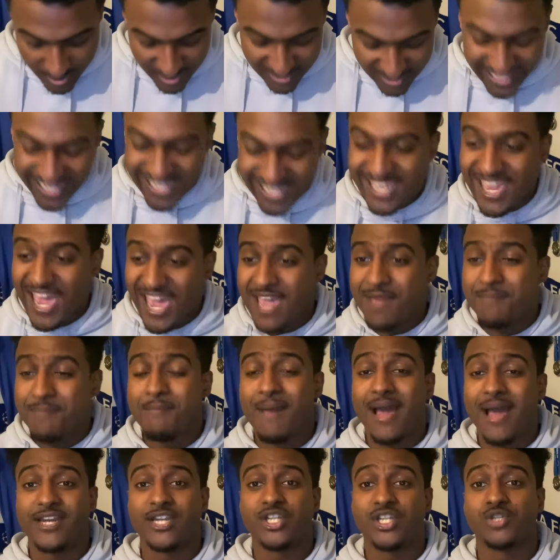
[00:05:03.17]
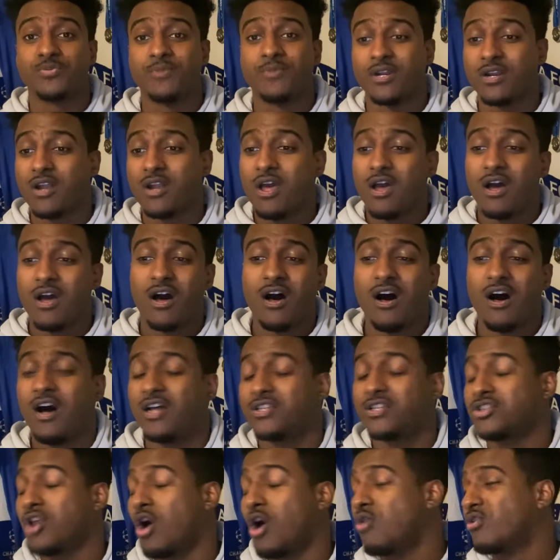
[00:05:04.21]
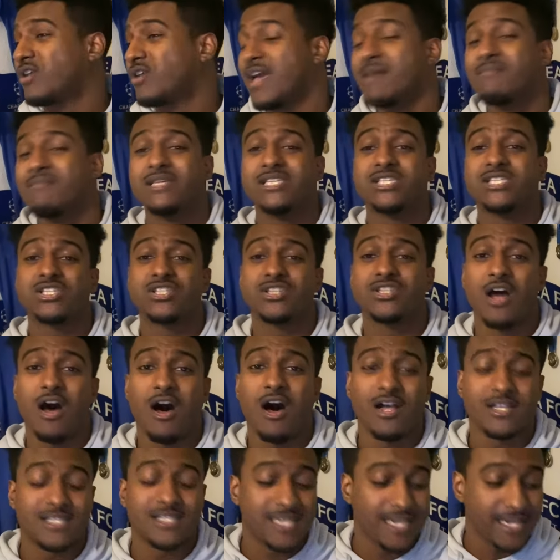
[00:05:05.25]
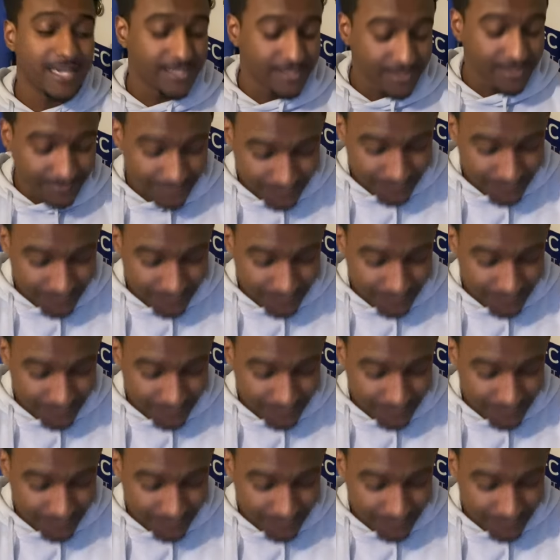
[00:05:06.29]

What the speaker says: The game management. Oh, don't get me started.